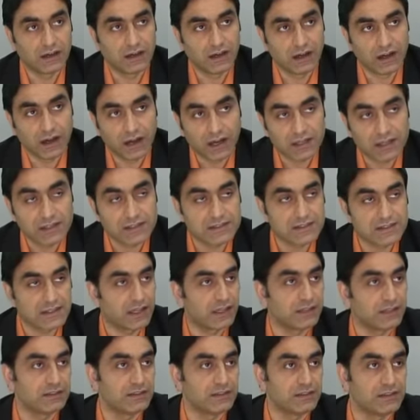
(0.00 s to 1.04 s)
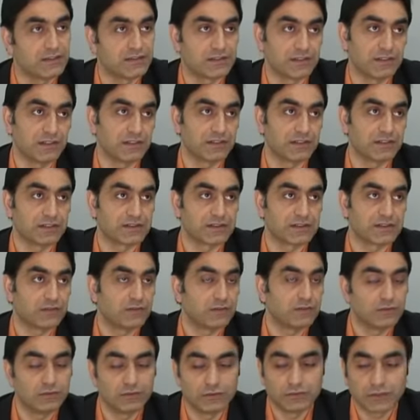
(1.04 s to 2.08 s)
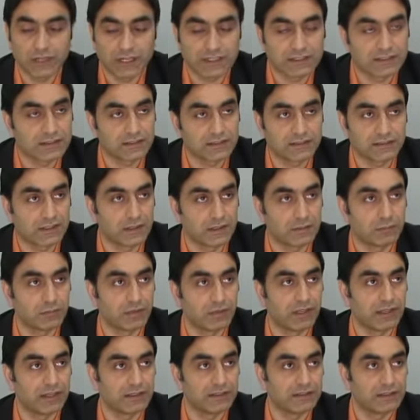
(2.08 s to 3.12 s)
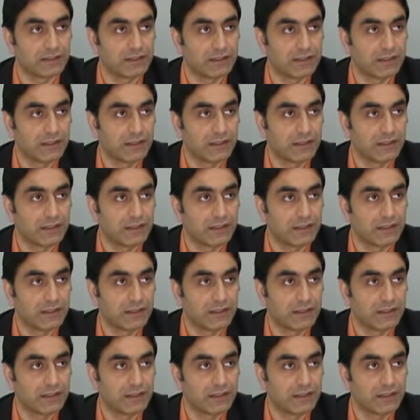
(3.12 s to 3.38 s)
eyes, and his ears, who do not contemplate.